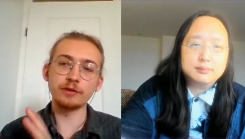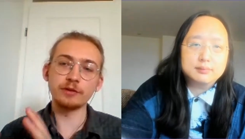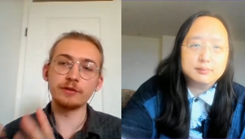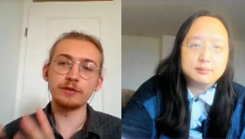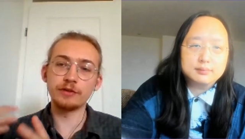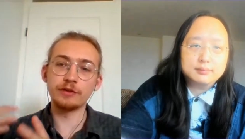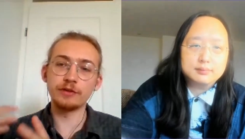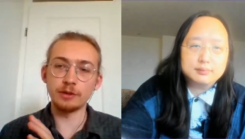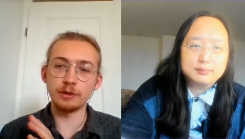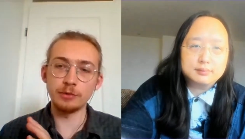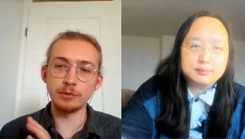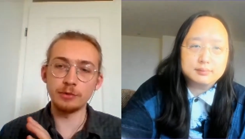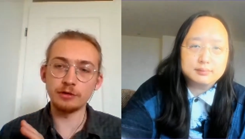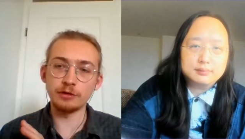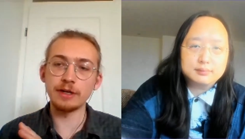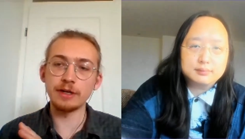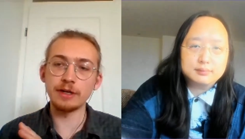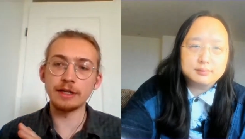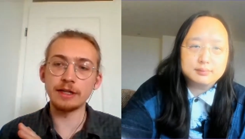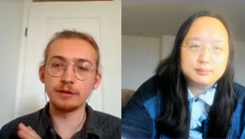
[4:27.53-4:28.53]
Speaker 1: service and the
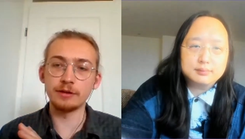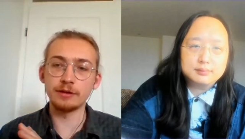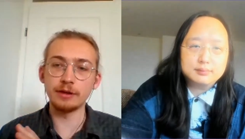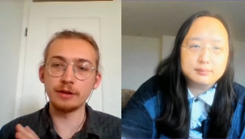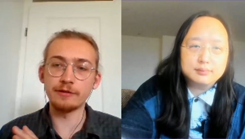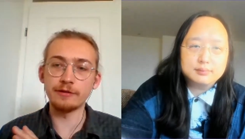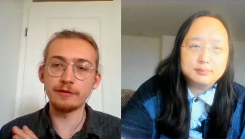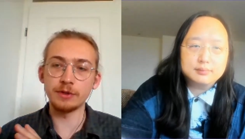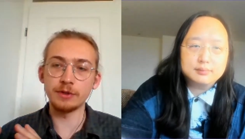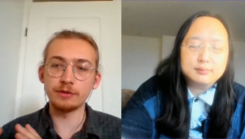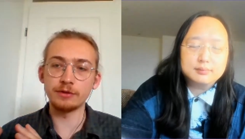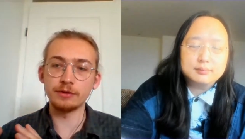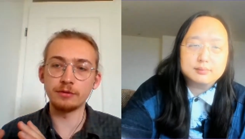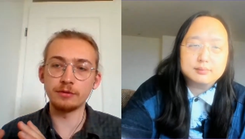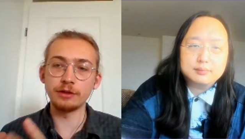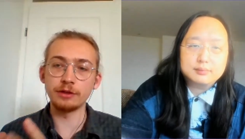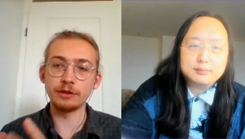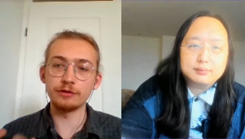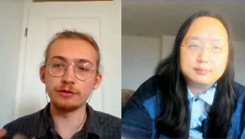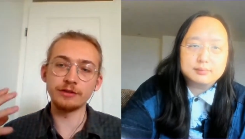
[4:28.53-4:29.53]
bureaucrats and the government to
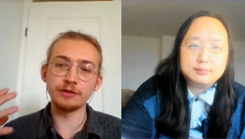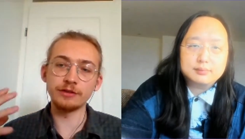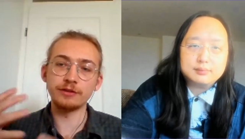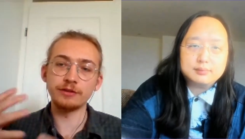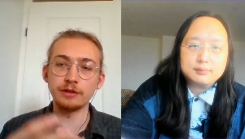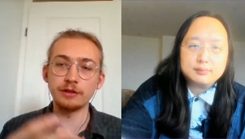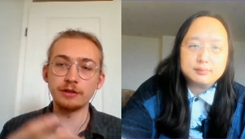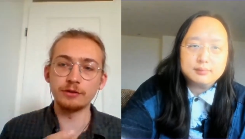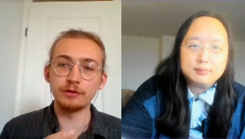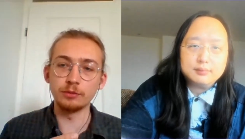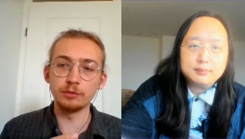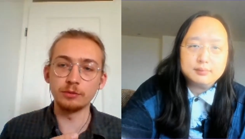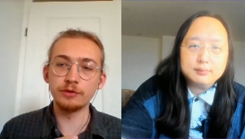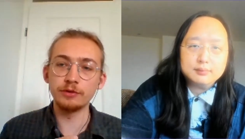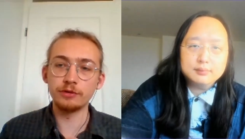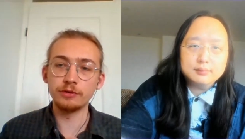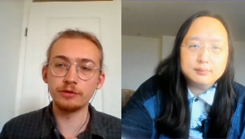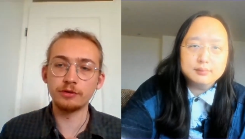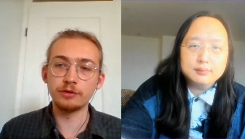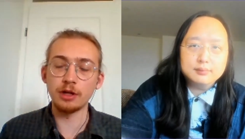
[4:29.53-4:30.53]
really trust these tools
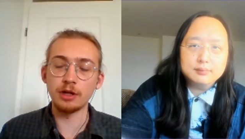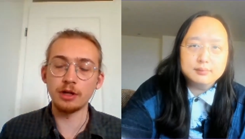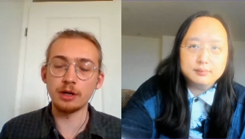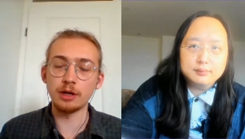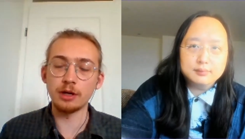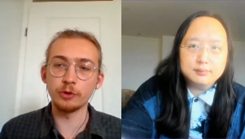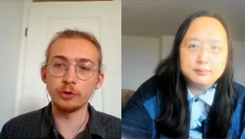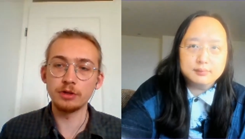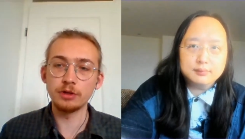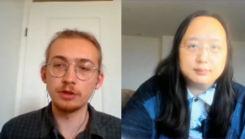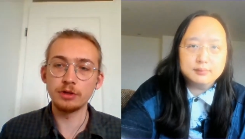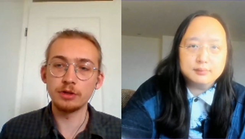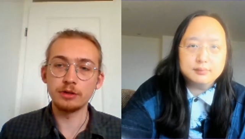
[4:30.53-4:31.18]
a lot more?